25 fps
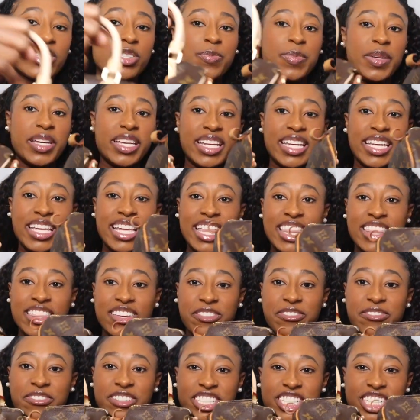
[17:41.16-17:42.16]
Speedy,
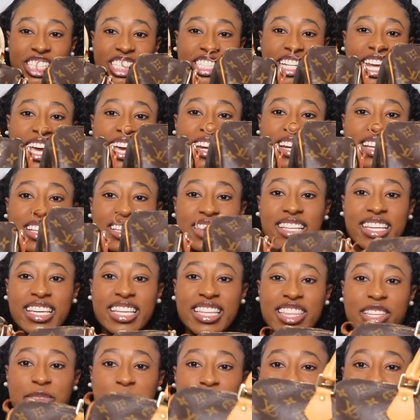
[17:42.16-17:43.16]
the vachetta. Look
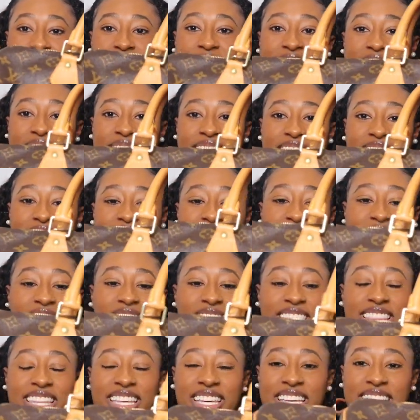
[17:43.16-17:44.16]
at the patina
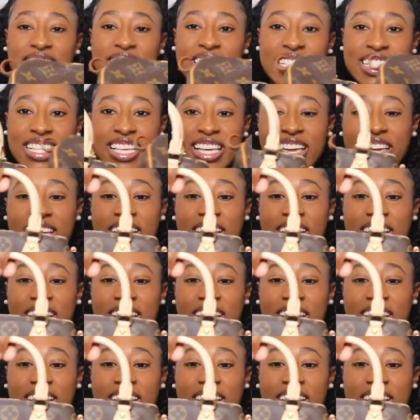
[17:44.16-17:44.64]
on this